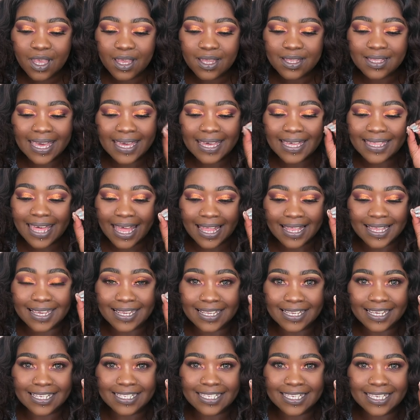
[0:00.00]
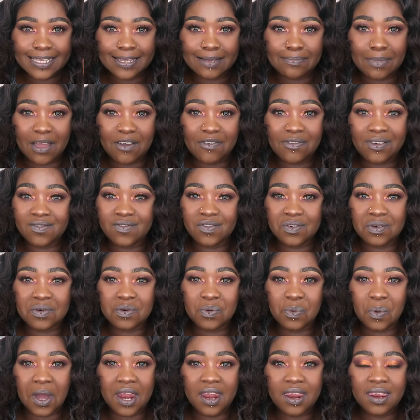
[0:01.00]
Like, that glitz is like my
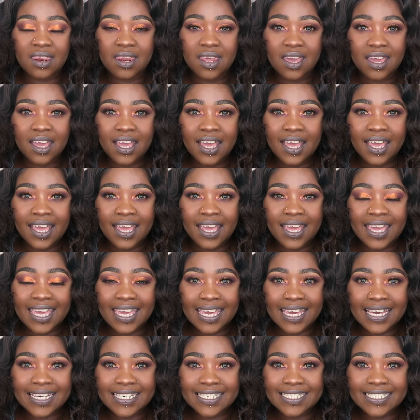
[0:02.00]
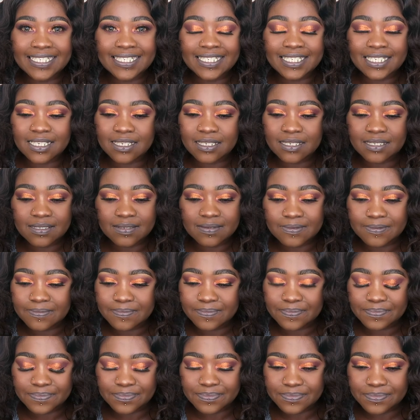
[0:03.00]
favorite one. And
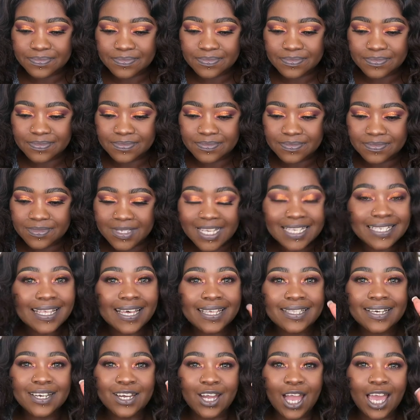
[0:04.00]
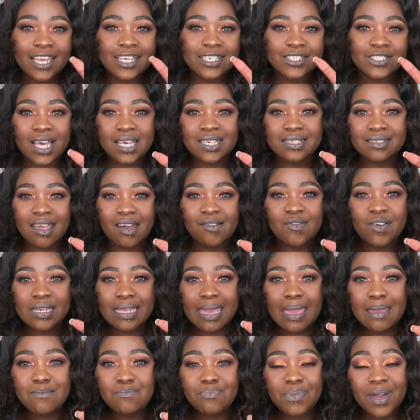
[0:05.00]
it's like the girl is just
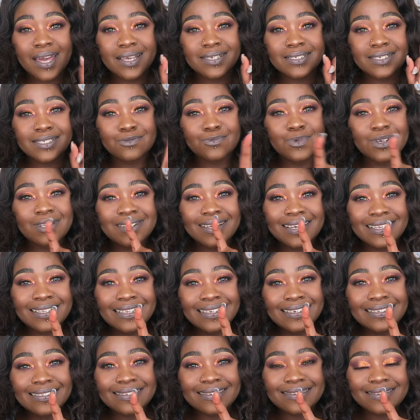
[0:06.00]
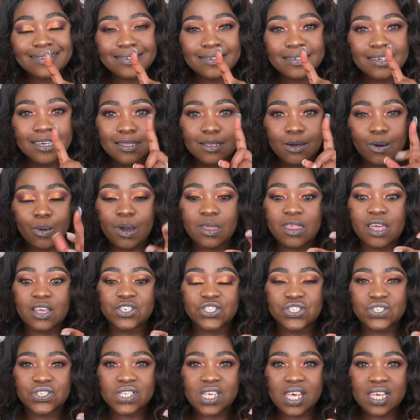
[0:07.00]
different in fact. She's real glitz in the way that
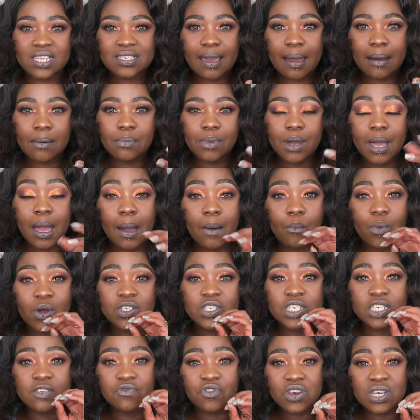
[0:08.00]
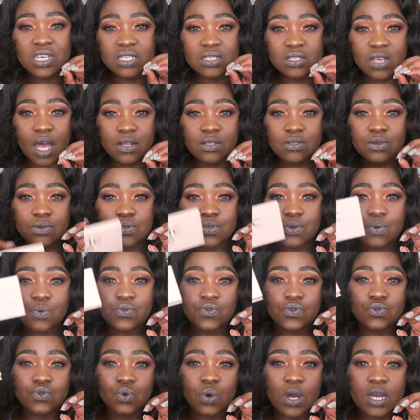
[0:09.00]
she's set up. But she's very subtle. So if
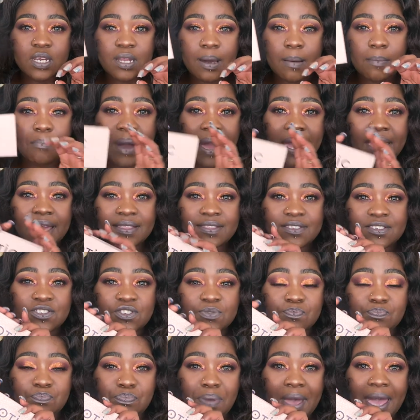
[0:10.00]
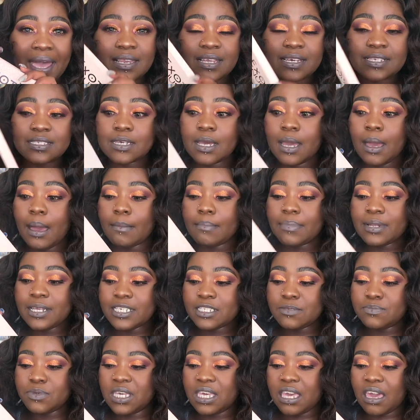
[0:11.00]
you do end up buying this palette,
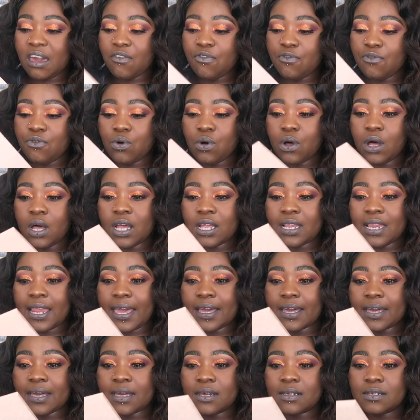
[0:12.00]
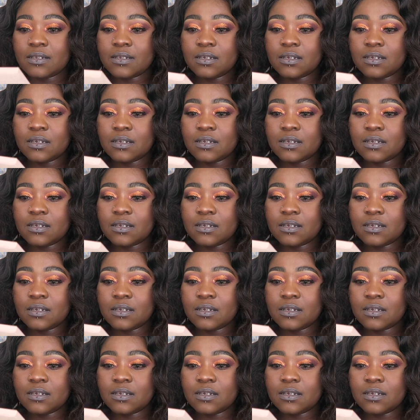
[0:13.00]
please be careful. Like,